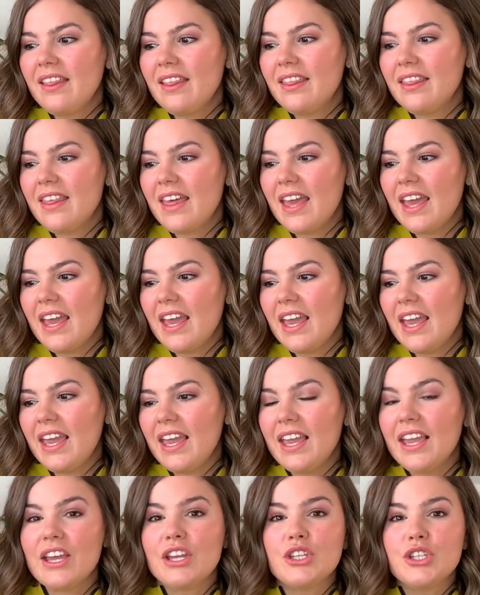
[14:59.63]

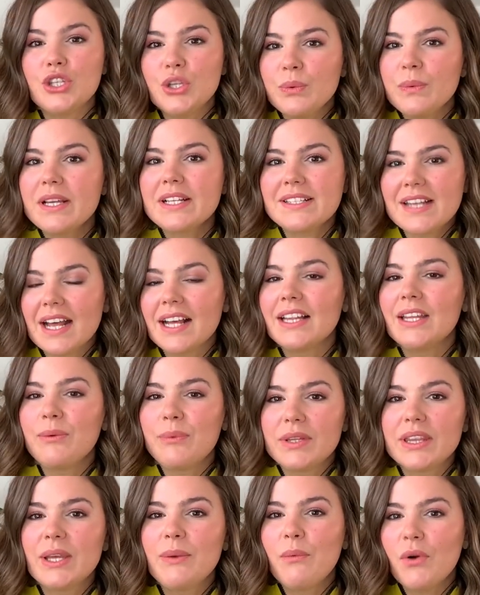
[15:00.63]
they knew exactly what they